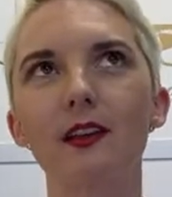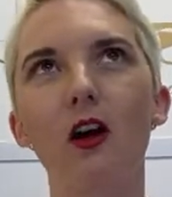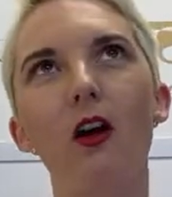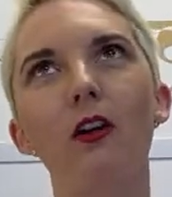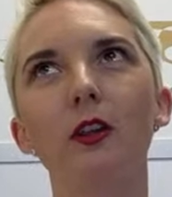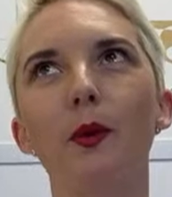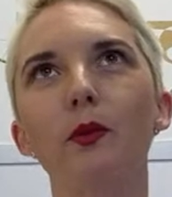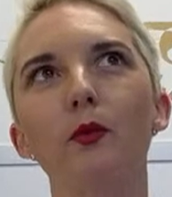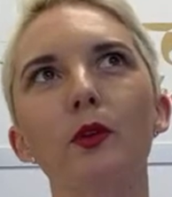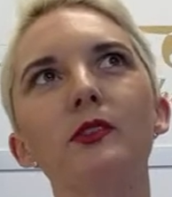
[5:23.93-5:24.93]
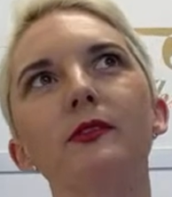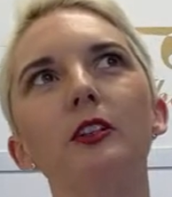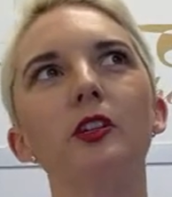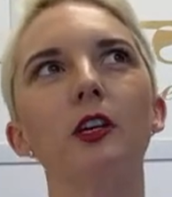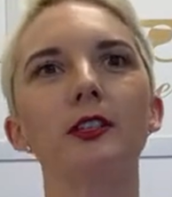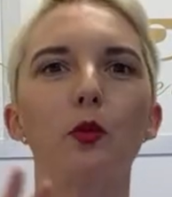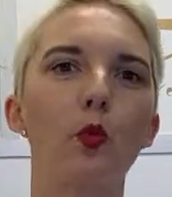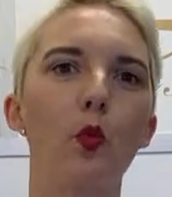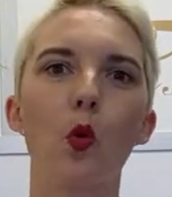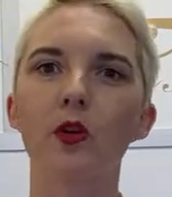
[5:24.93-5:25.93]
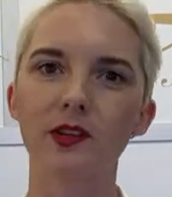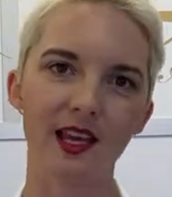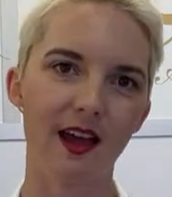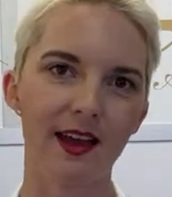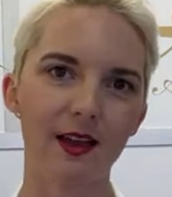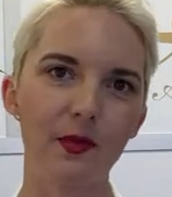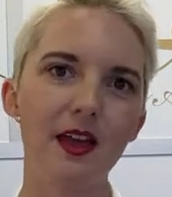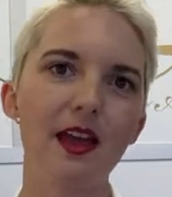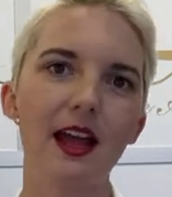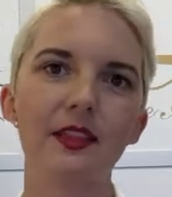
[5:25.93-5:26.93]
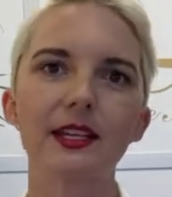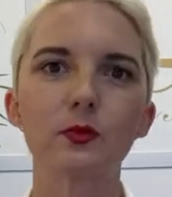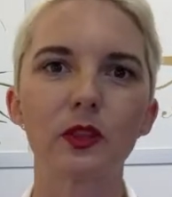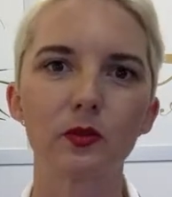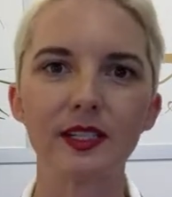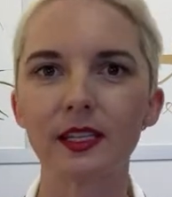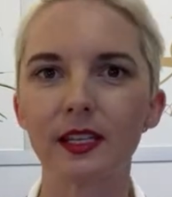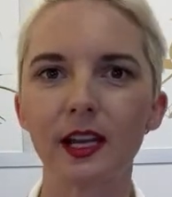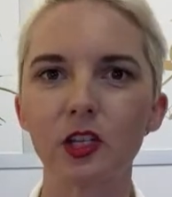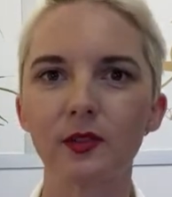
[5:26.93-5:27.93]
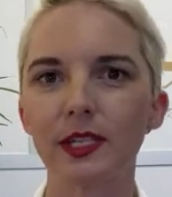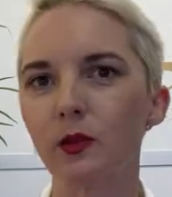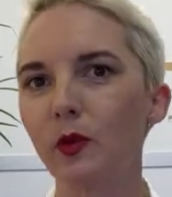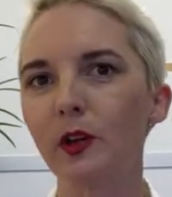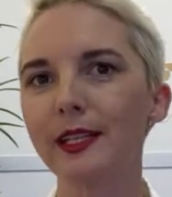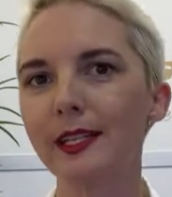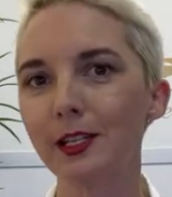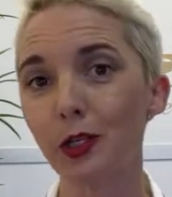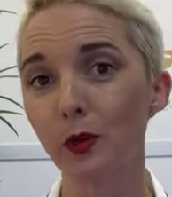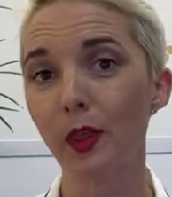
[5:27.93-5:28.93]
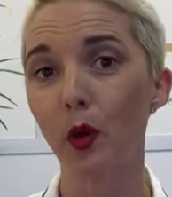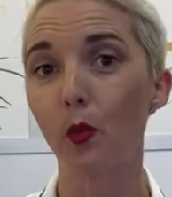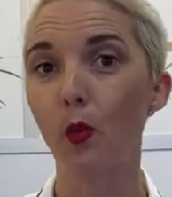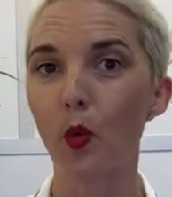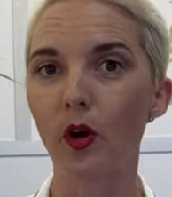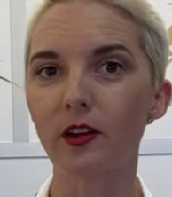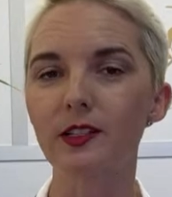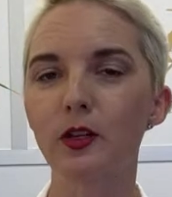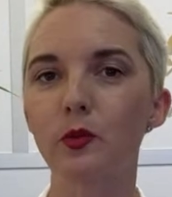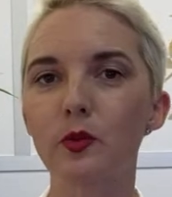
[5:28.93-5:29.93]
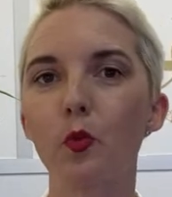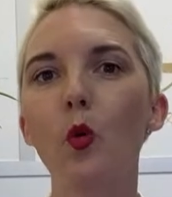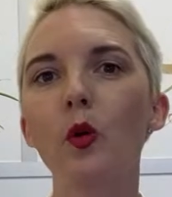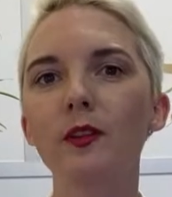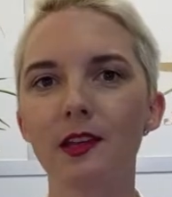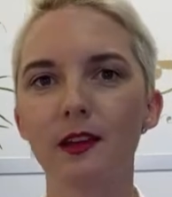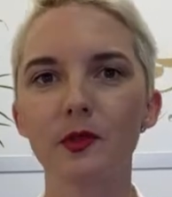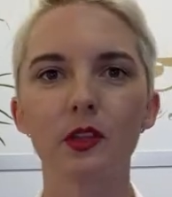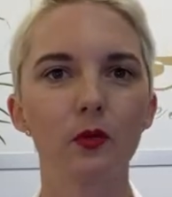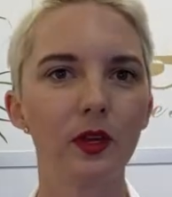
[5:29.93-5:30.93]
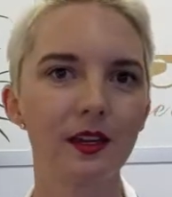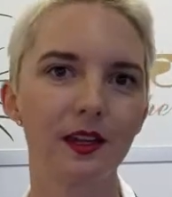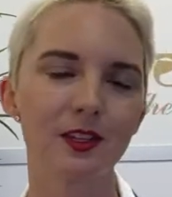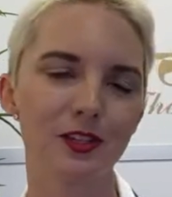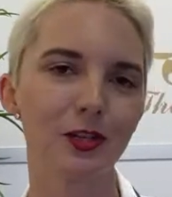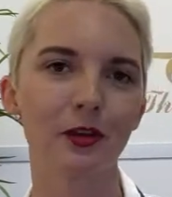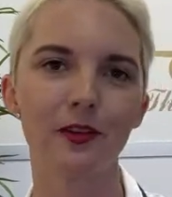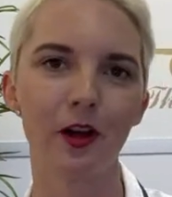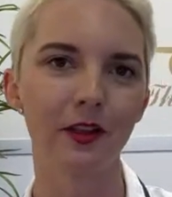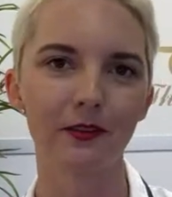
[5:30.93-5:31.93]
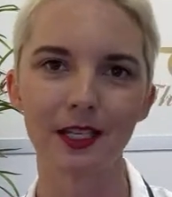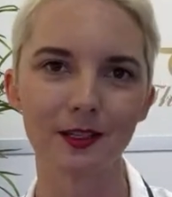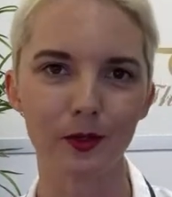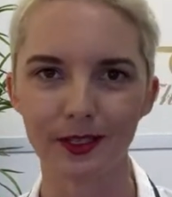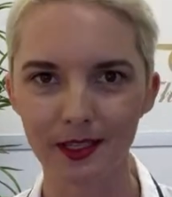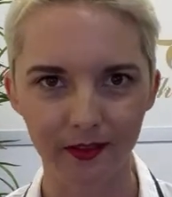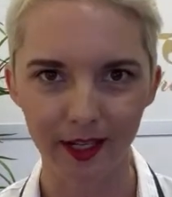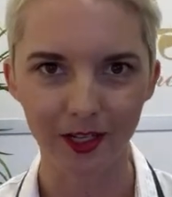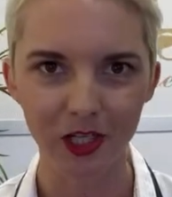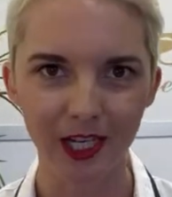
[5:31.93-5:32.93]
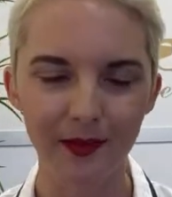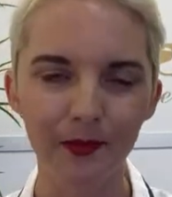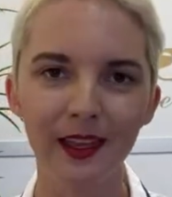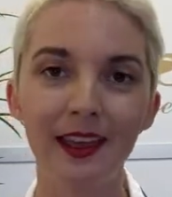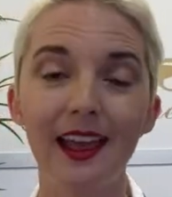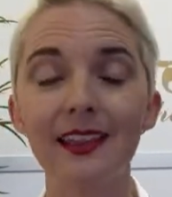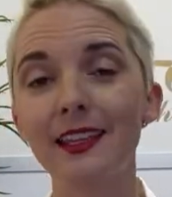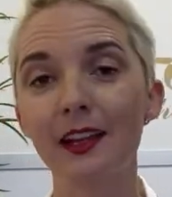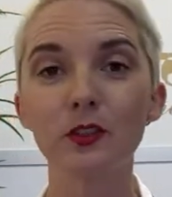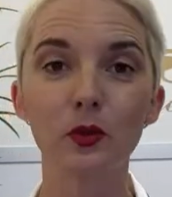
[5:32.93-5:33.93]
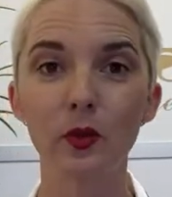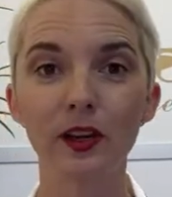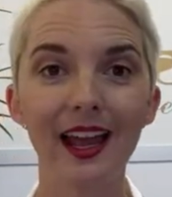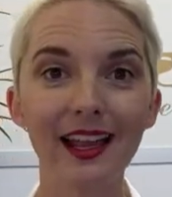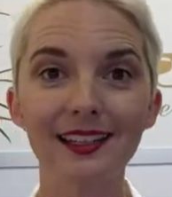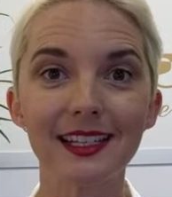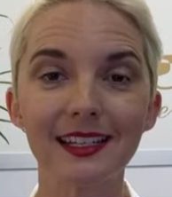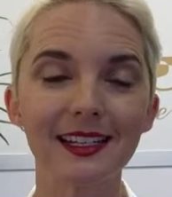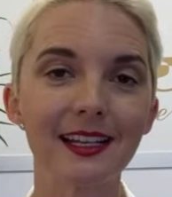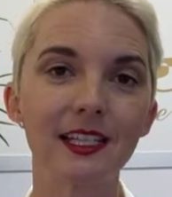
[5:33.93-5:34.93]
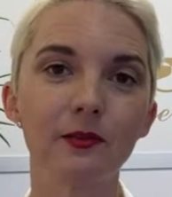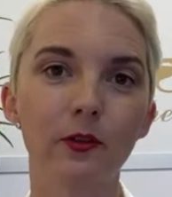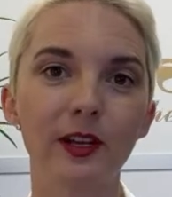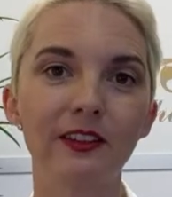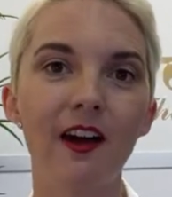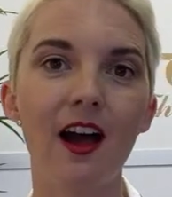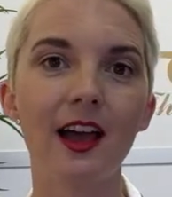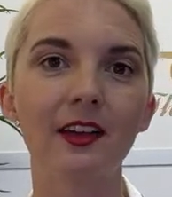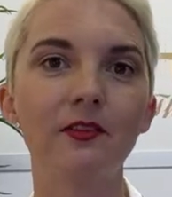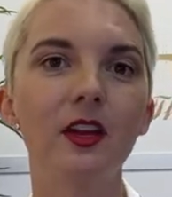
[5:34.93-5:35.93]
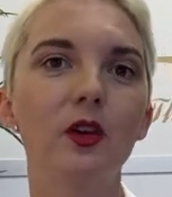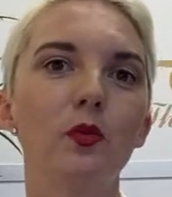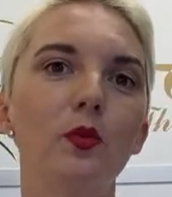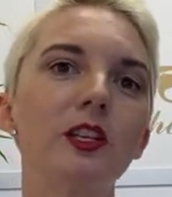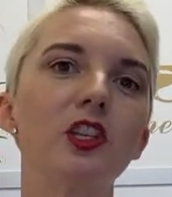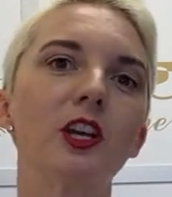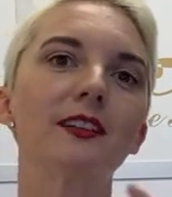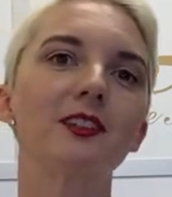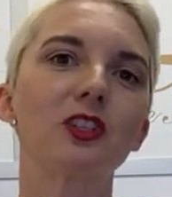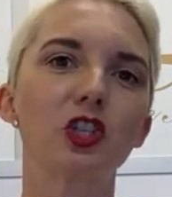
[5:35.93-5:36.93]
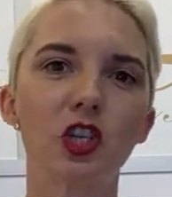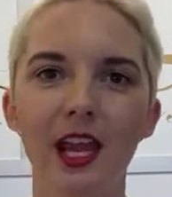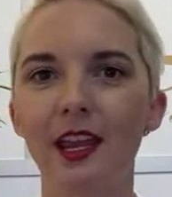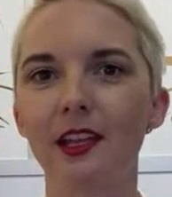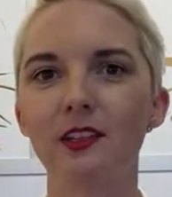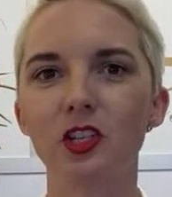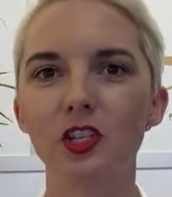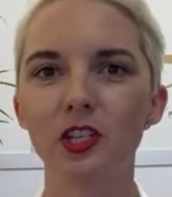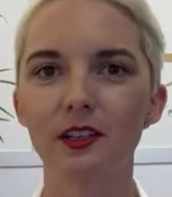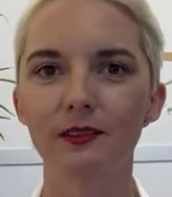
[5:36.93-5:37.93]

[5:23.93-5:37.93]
Roosevelt called it wartime, and that's what the rest of the country did. We only did it during the war. So it was wartime so that we could conserve all of these sources of energy. And then after the war ended in 1945, we just changed